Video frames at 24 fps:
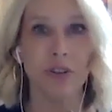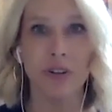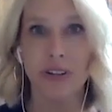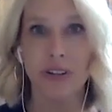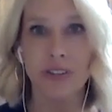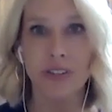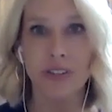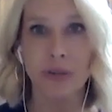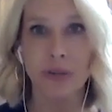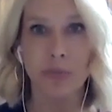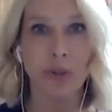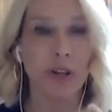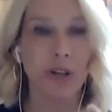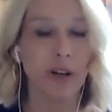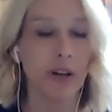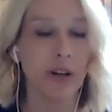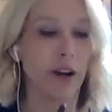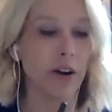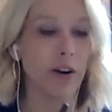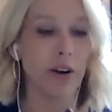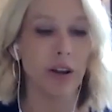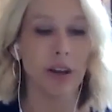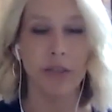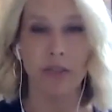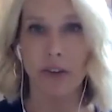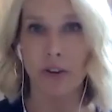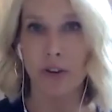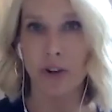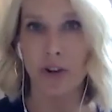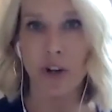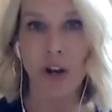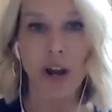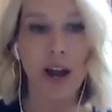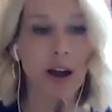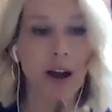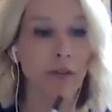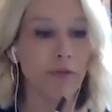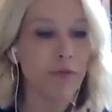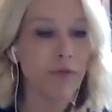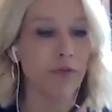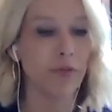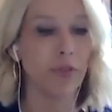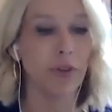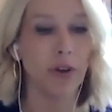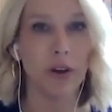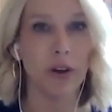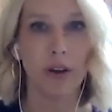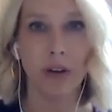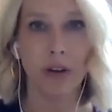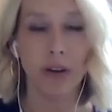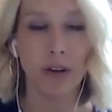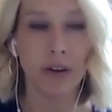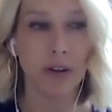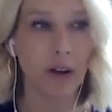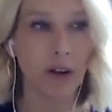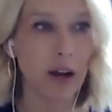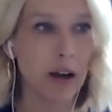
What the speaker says: disciplinarian, the chef, the